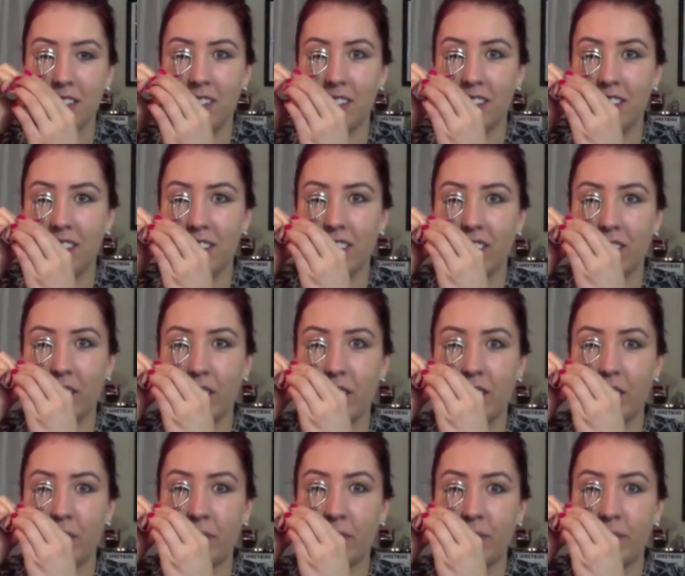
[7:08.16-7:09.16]
That's so
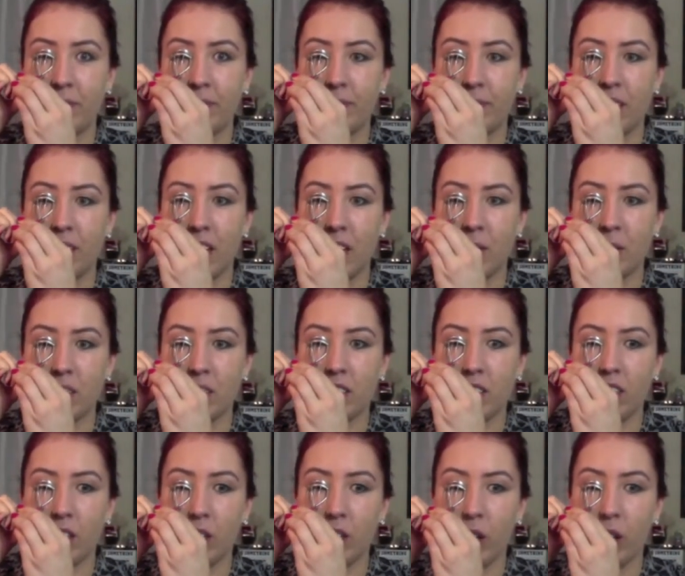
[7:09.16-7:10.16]
random. I'm just gonna
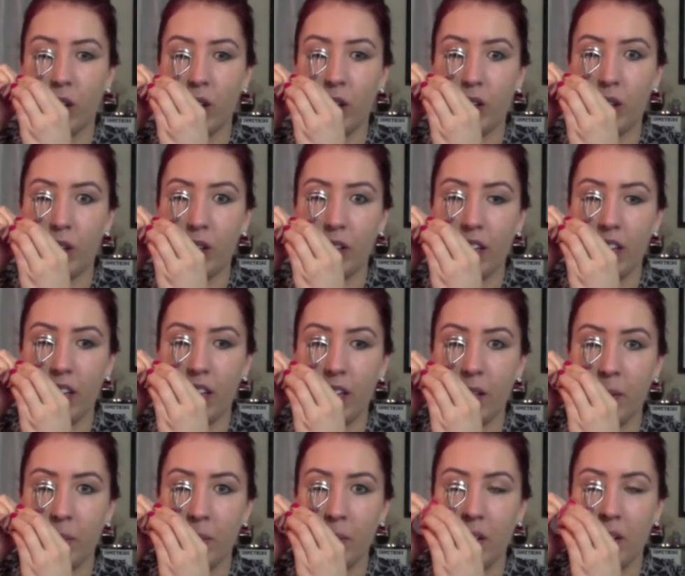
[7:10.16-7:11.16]
curl
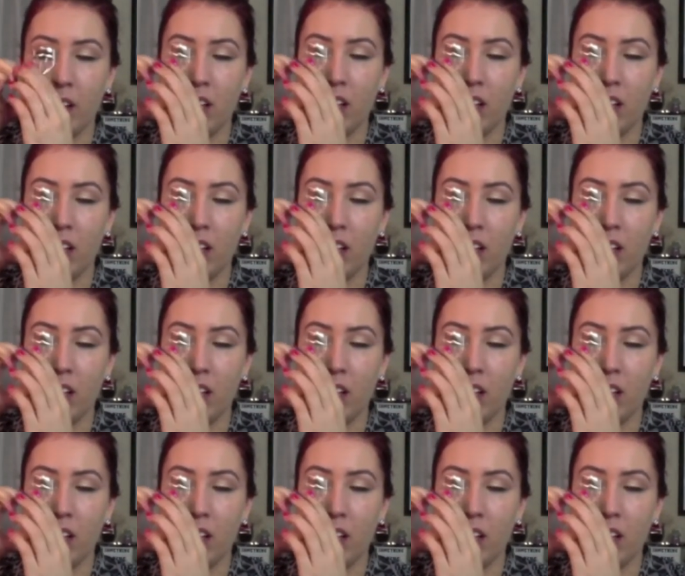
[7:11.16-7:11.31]
them